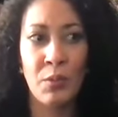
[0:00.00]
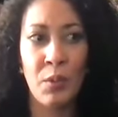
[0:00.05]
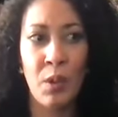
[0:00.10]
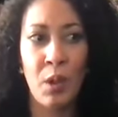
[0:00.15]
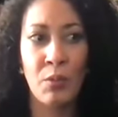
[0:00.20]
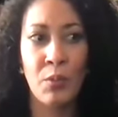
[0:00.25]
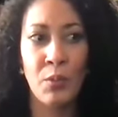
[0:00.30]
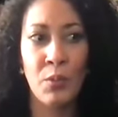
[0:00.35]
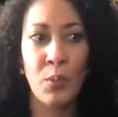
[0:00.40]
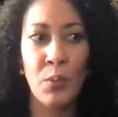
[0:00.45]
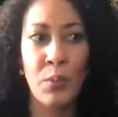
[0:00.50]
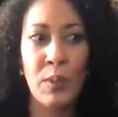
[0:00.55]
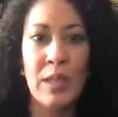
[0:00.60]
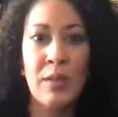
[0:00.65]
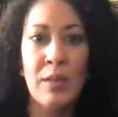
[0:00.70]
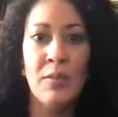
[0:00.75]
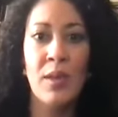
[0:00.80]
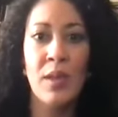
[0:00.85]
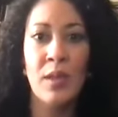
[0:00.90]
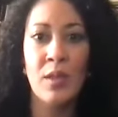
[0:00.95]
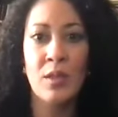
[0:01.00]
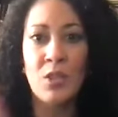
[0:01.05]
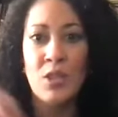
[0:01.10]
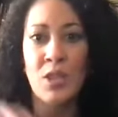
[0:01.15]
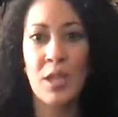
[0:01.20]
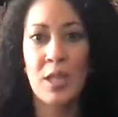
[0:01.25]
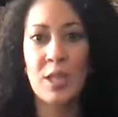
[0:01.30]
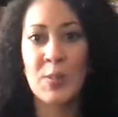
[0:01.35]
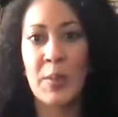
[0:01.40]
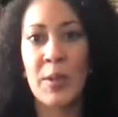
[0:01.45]
of weaving the
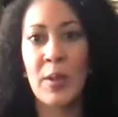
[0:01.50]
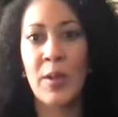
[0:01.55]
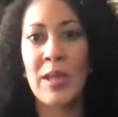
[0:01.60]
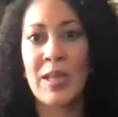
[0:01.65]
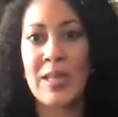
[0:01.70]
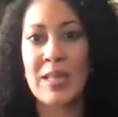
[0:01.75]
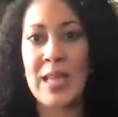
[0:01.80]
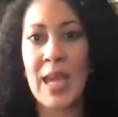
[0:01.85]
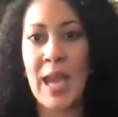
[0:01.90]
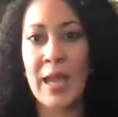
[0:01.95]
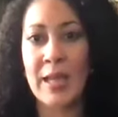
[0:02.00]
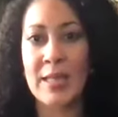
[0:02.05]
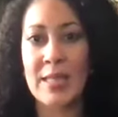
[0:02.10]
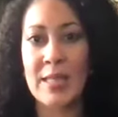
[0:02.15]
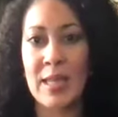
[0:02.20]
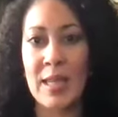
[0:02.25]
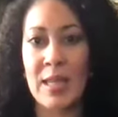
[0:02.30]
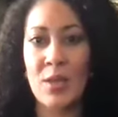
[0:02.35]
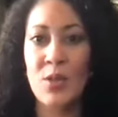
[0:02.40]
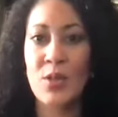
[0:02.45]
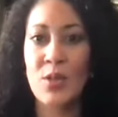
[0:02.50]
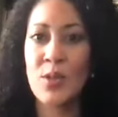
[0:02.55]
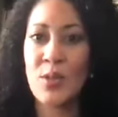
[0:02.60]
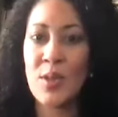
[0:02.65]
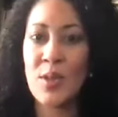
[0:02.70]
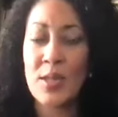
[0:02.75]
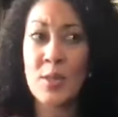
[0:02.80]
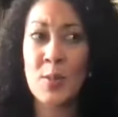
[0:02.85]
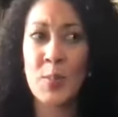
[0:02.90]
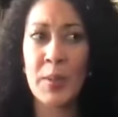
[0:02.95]
Shakespearean text into
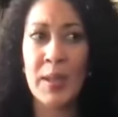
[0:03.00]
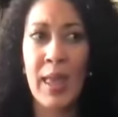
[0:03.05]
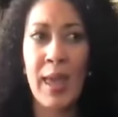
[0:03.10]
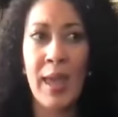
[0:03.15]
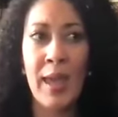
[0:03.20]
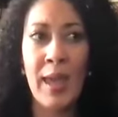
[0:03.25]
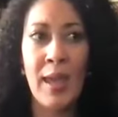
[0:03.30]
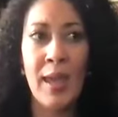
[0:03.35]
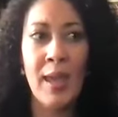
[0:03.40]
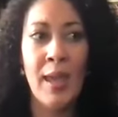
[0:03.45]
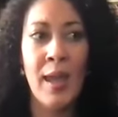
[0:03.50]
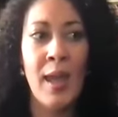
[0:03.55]
this play.